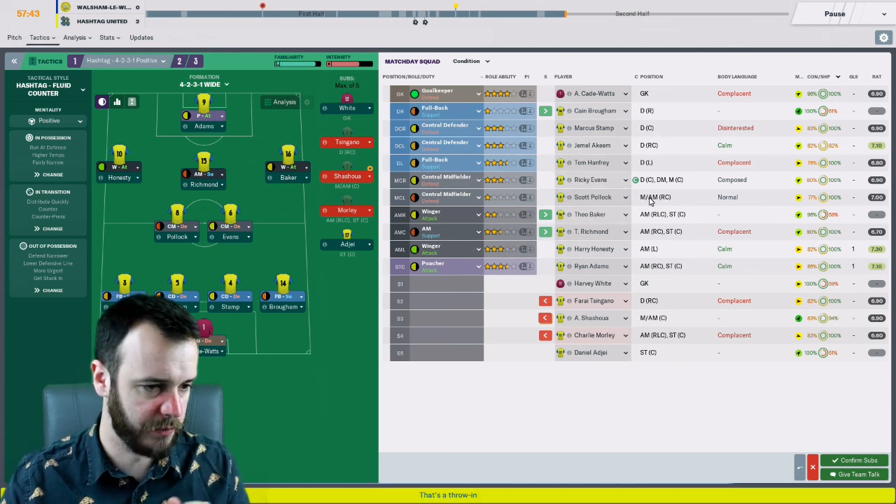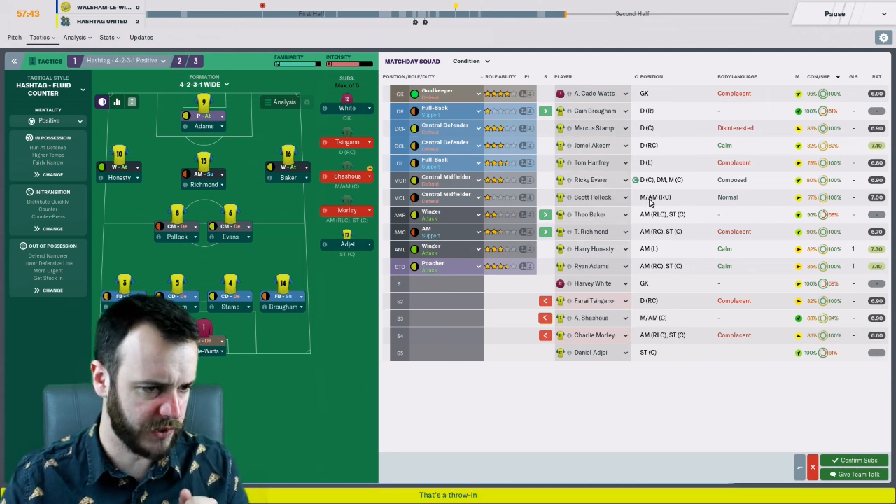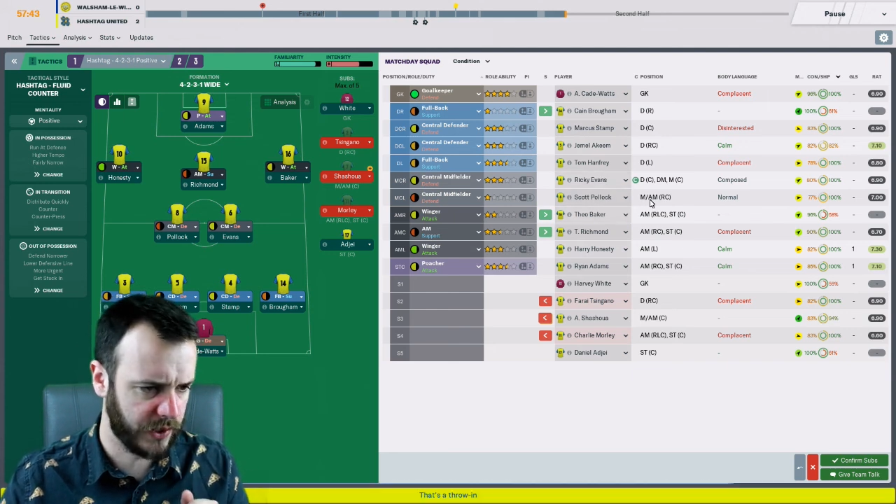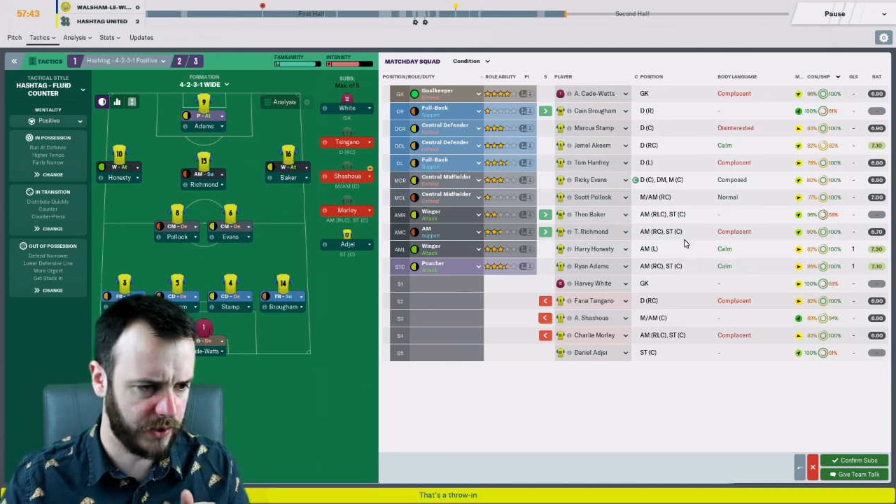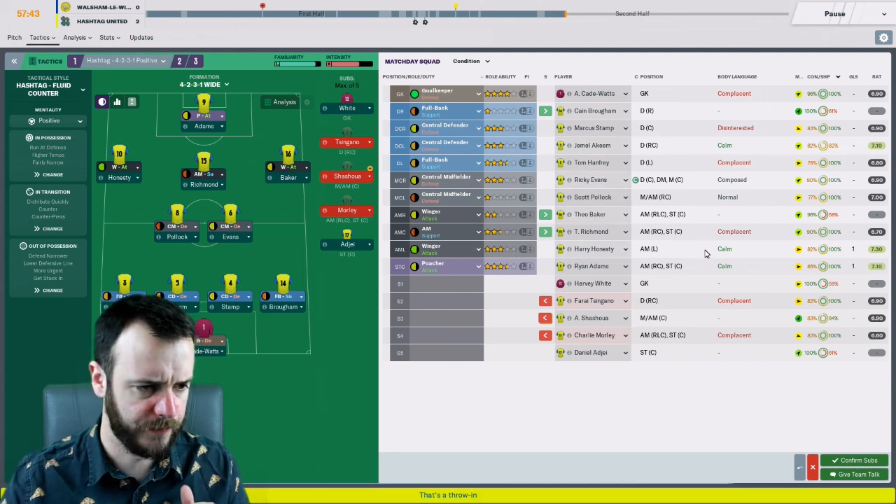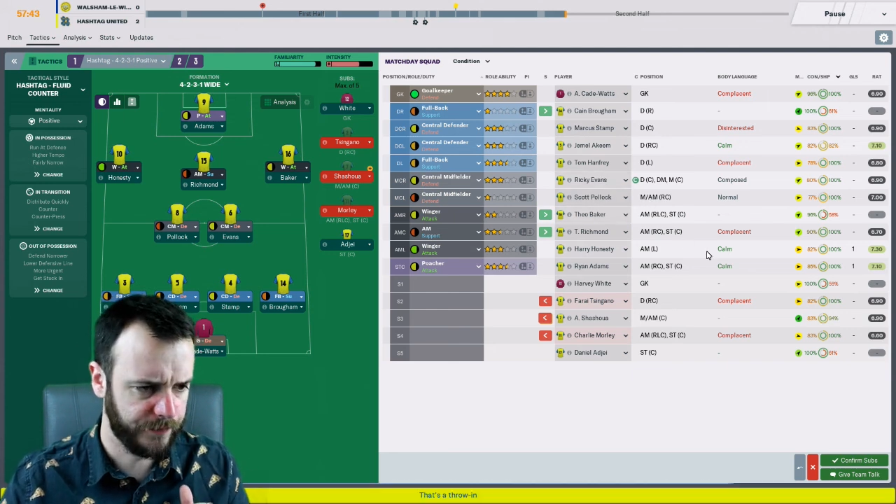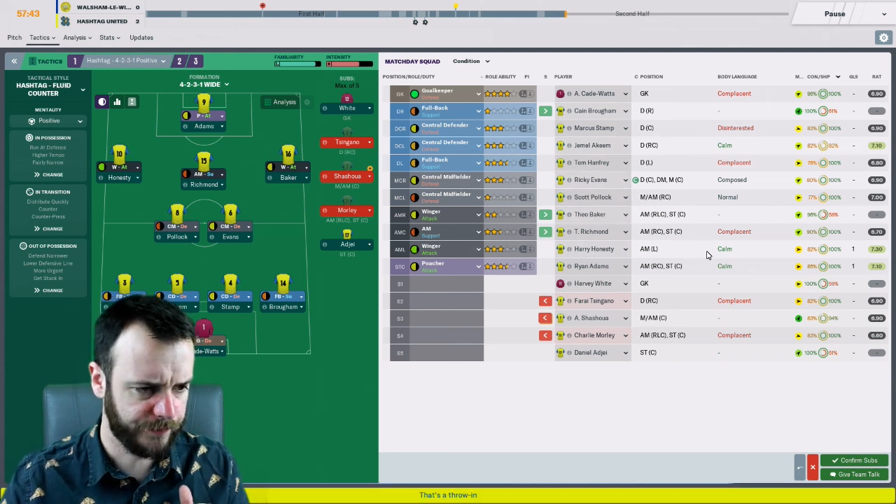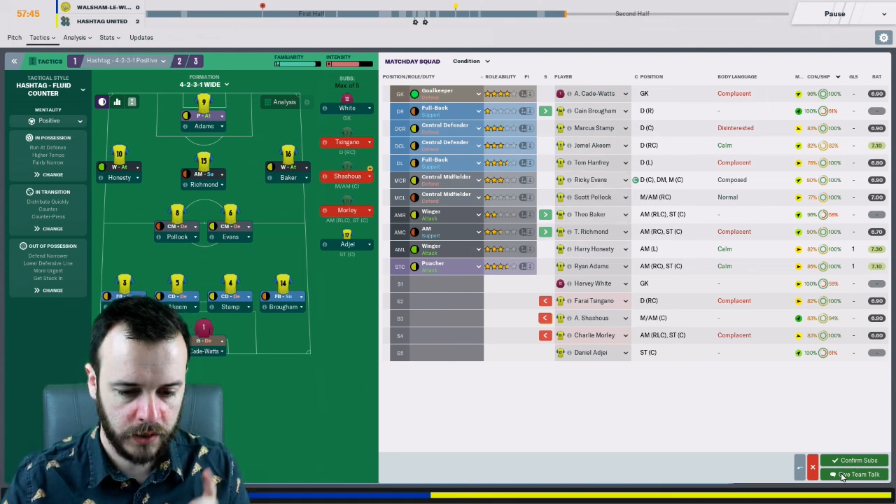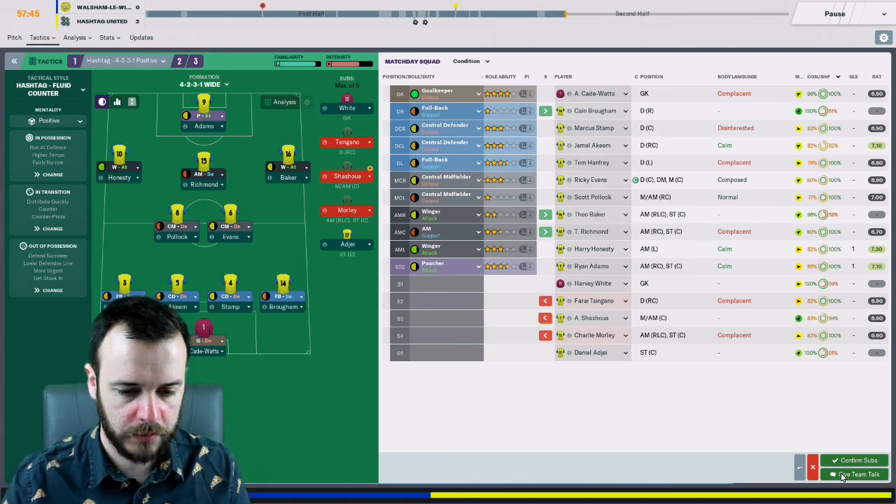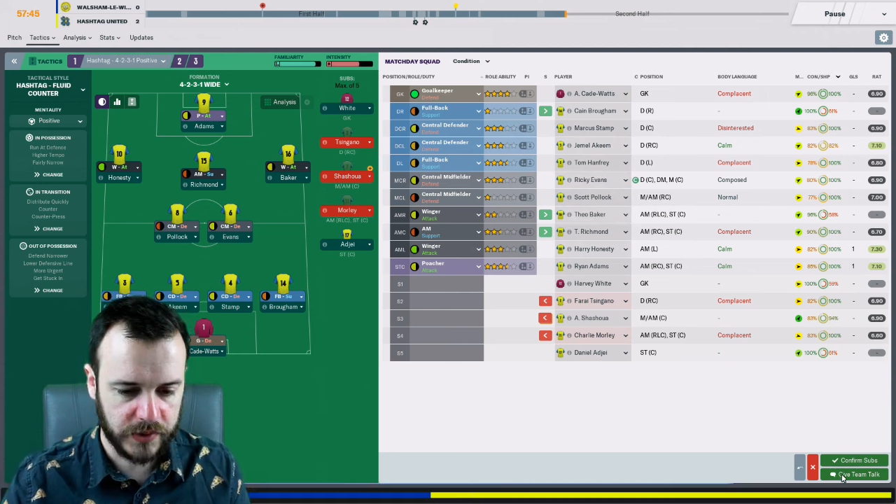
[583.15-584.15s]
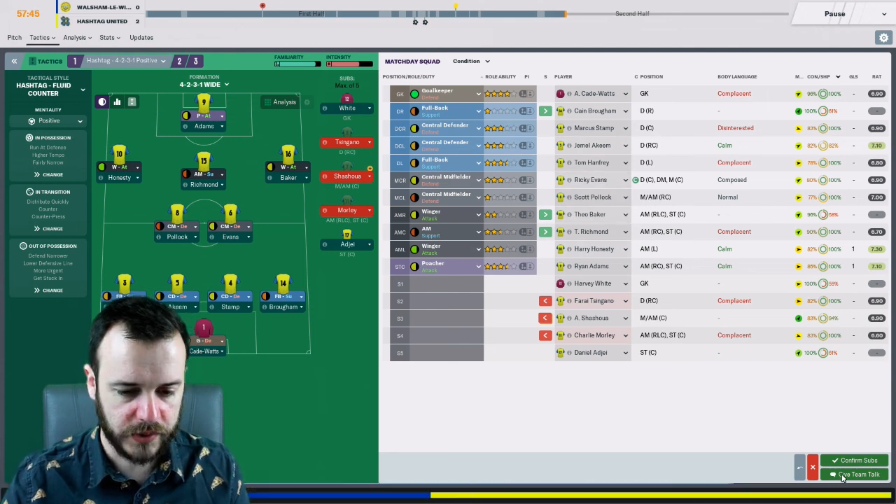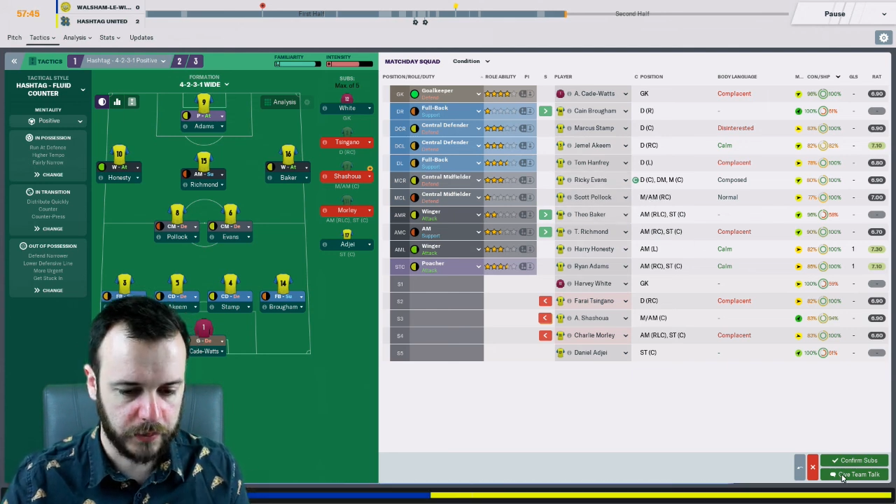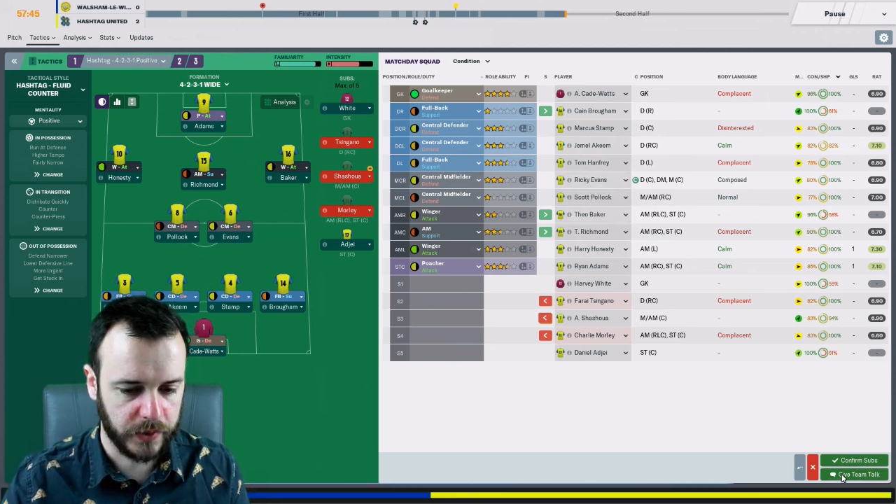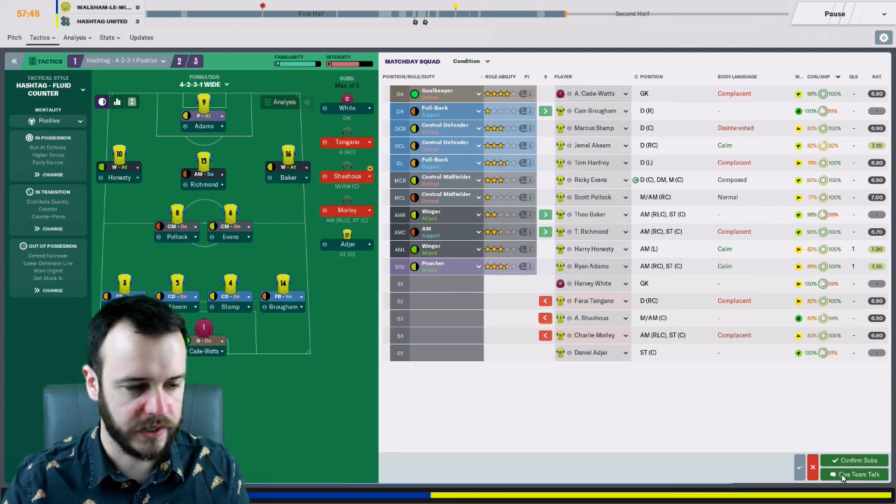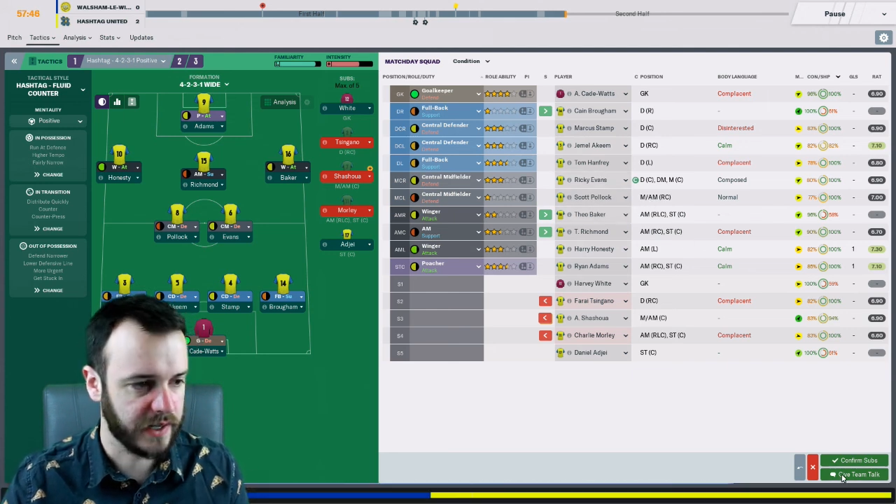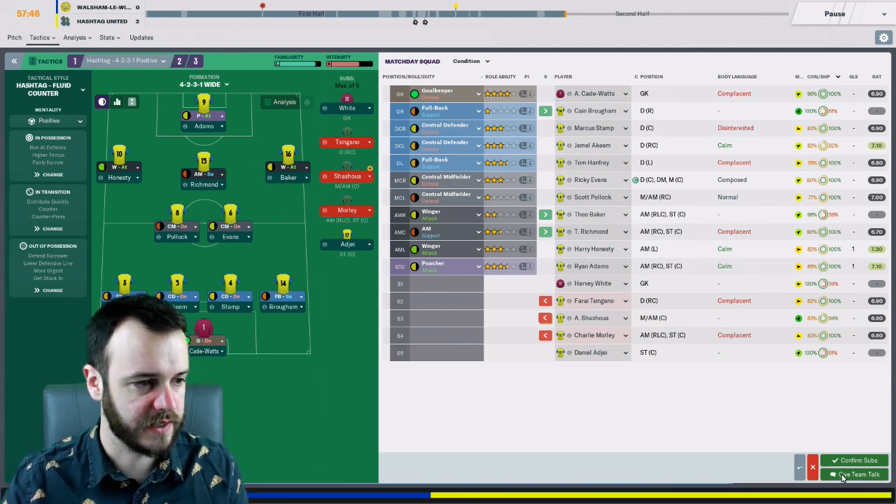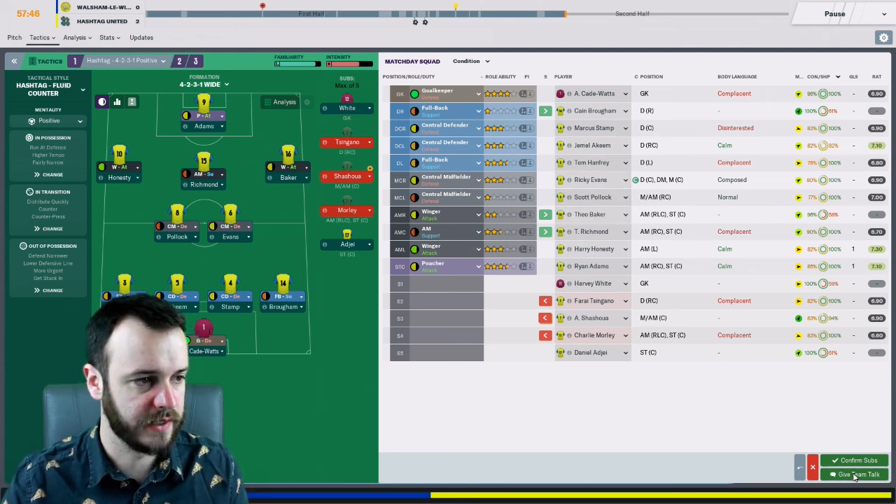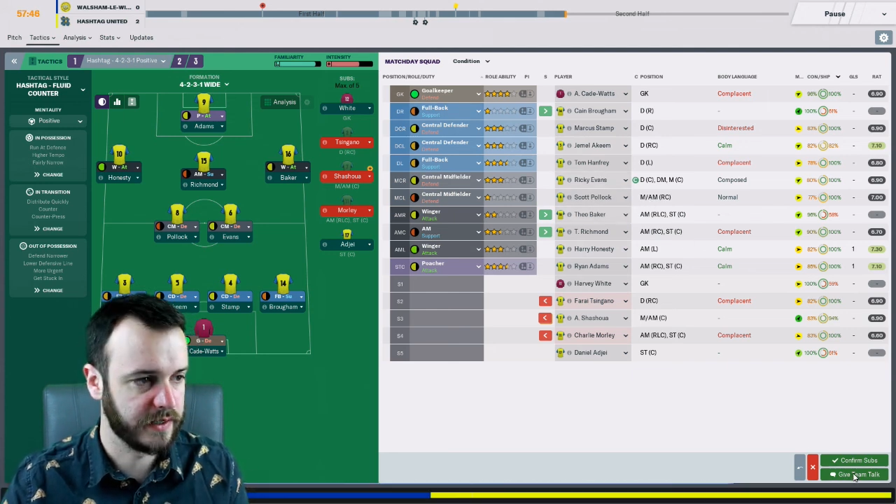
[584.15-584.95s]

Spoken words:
so it'll be super interesting to